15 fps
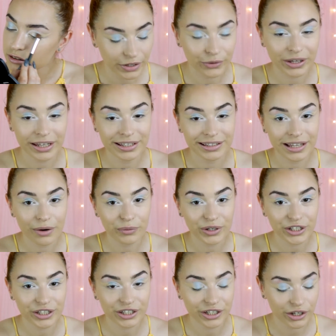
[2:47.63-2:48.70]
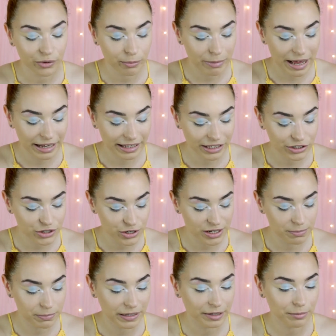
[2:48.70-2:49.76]
Okay, now we are gonna go back into the
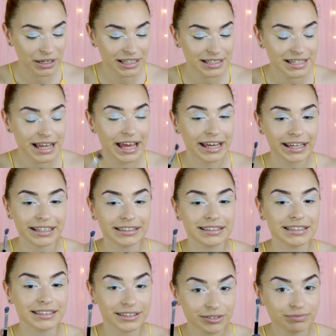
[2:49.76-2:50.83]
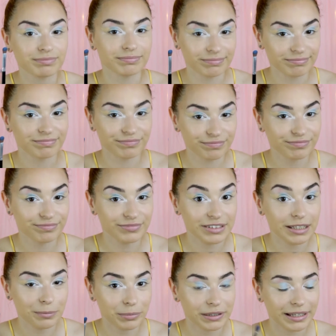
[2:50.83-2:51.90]
pigment and
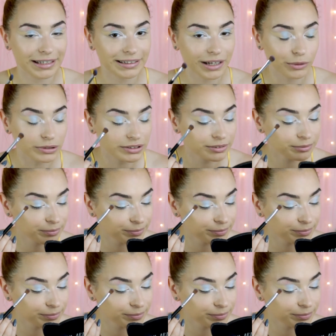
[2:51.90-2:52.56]
deepen that out.